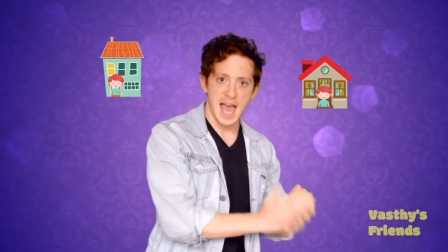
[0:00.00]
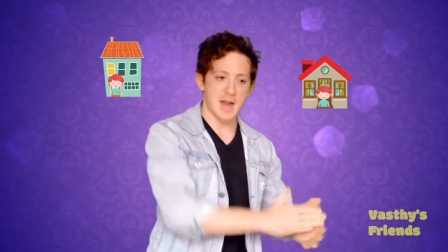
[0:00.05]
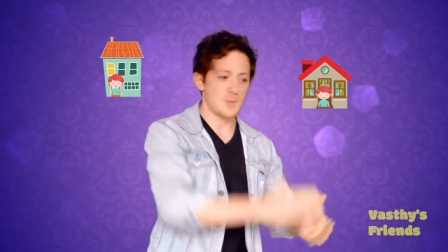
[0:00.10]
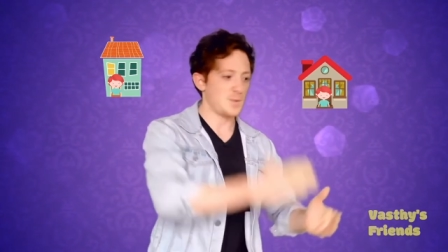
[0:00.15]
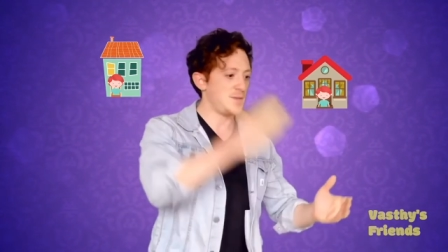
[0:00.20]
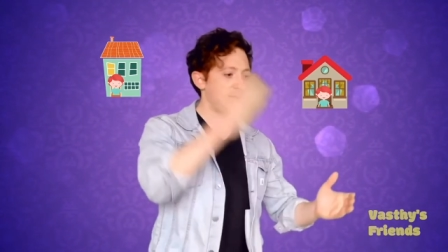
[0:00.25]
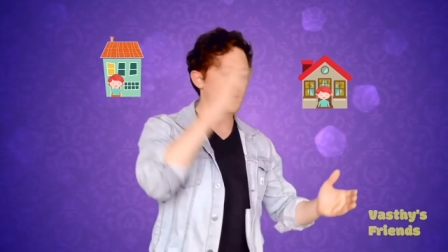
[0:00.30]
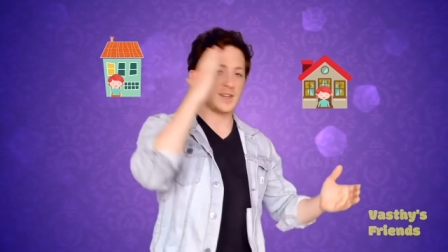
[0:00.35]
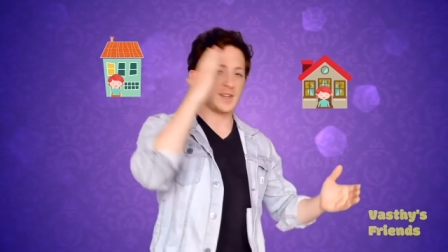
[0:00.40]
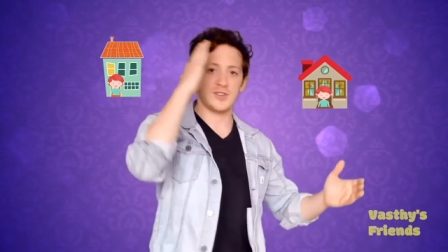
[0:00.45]

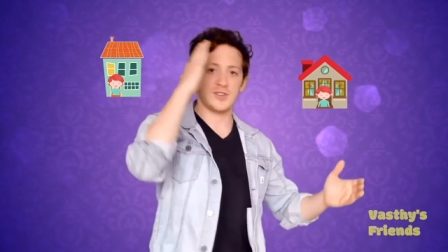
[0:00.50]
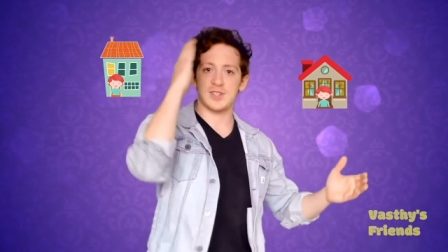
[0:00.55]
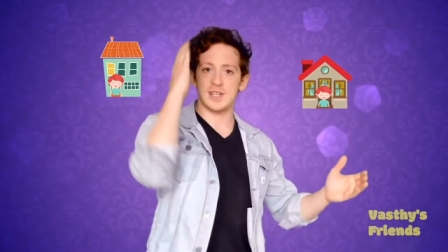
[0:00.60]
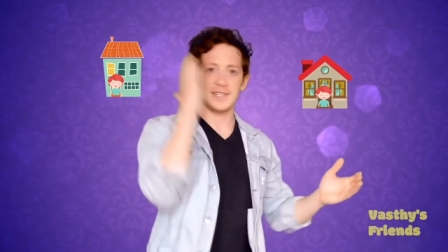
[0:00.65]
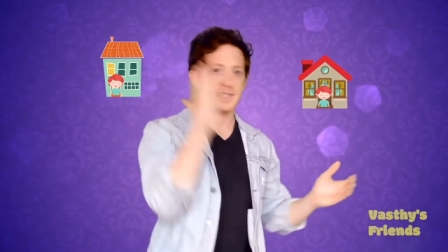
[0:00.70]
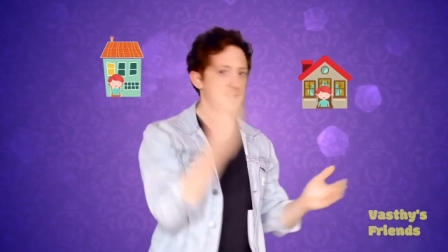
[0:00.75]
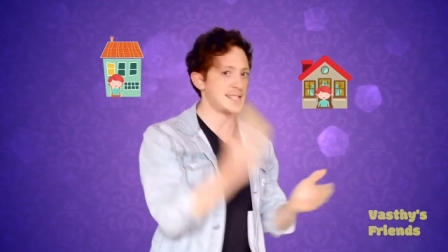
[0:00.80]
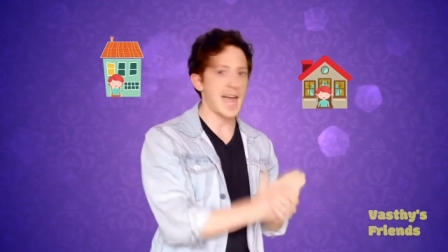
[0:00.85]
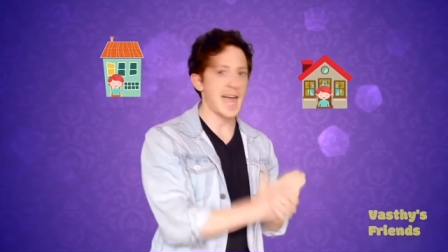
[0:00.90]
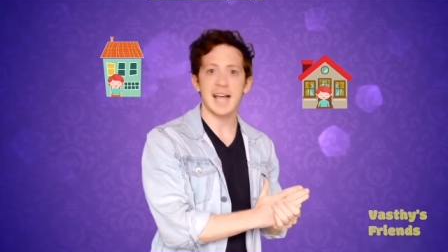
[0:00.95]
and we
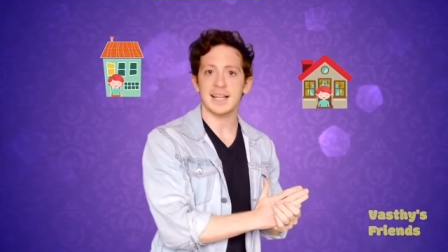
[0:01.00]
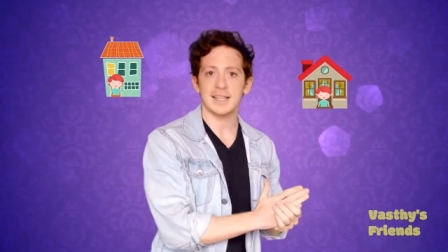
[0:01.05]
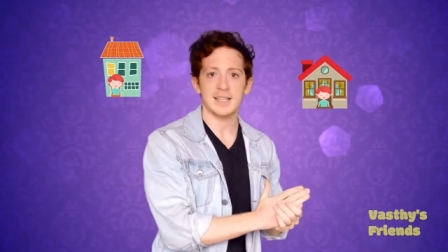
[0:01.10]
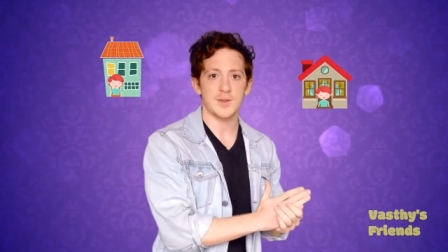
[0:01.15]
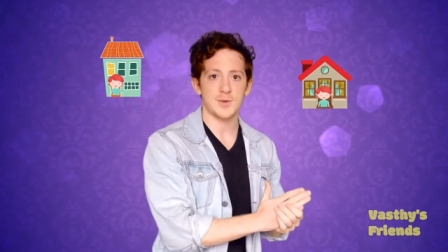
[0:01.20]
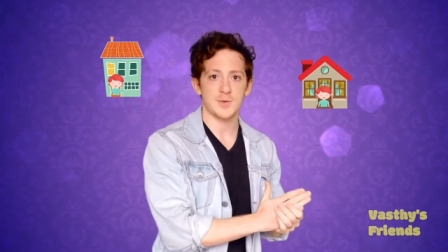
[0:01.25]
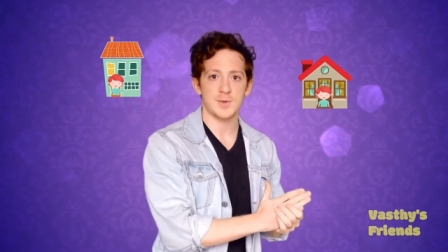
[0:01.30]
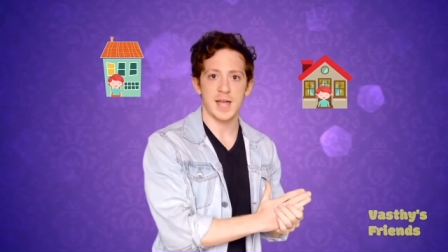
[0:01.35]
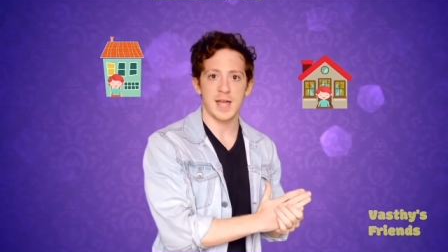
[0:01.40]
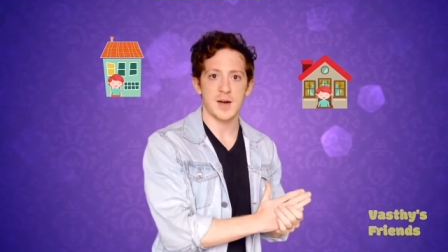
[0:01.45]
finished
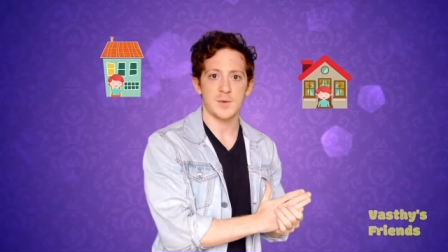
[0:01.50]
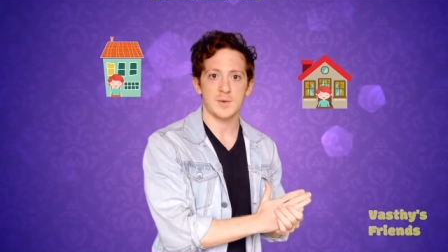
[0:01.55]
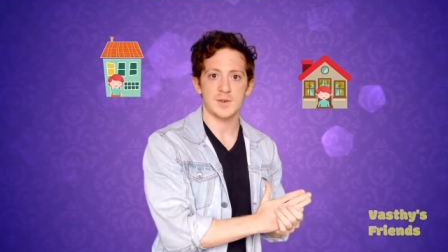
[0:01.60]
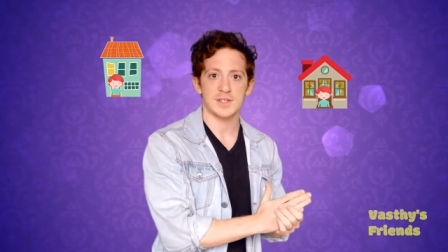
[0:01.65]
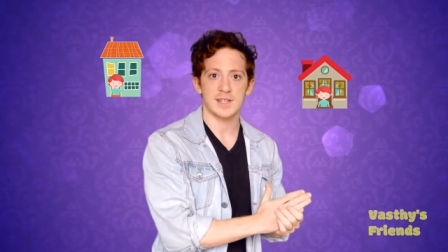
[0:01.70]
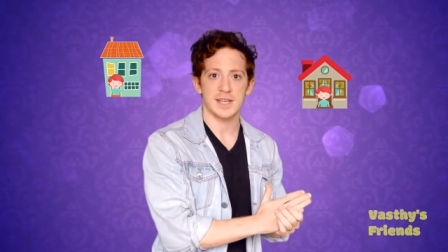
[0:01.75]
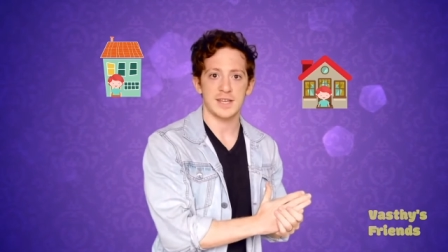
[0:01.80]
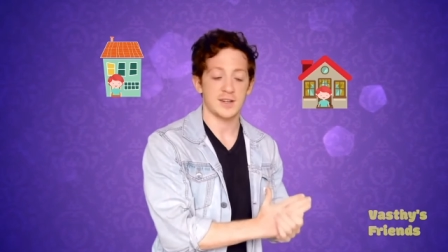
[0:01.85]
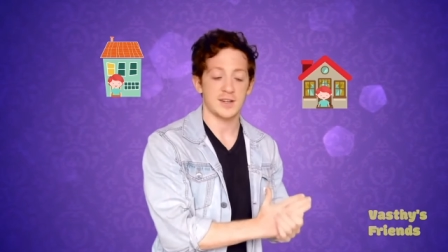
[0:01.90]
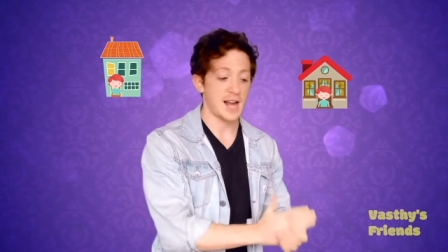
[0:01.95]
exactly 3
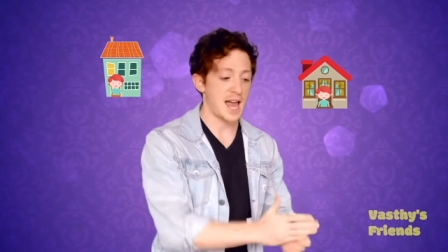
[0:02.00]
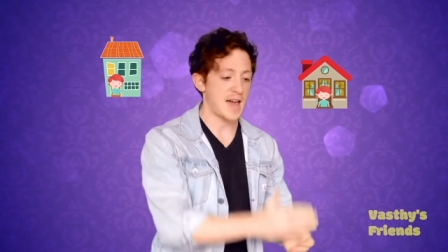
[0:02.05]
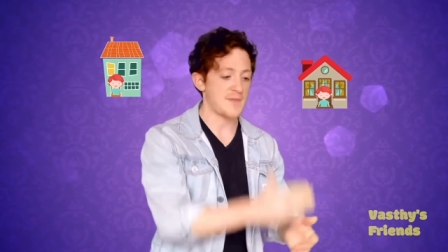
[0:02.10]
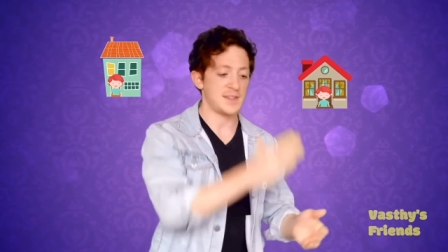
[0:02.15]
hours later,